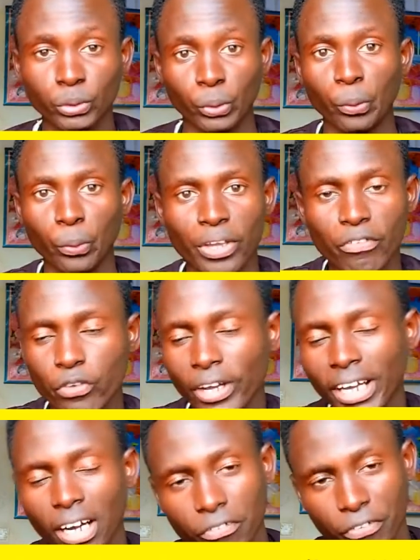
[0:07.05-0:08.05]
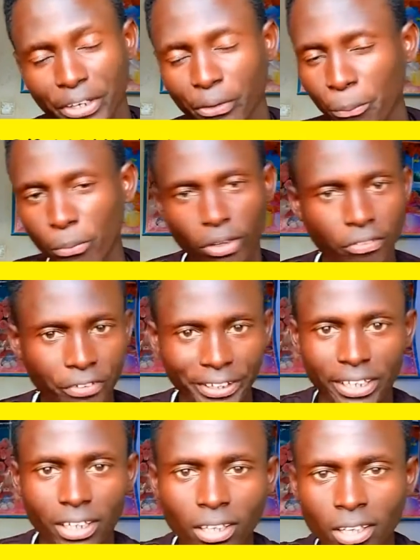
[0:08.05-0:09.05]
to do if your girlfriend or
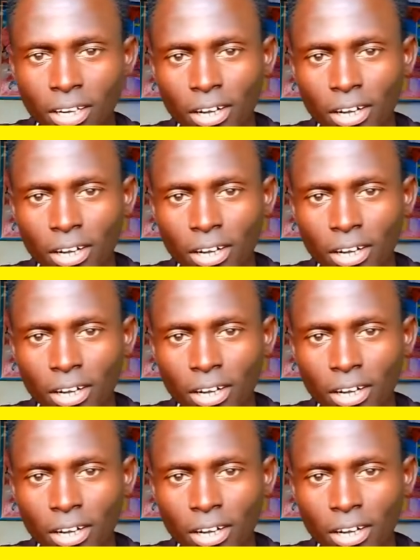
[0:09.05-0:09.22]
boyfriend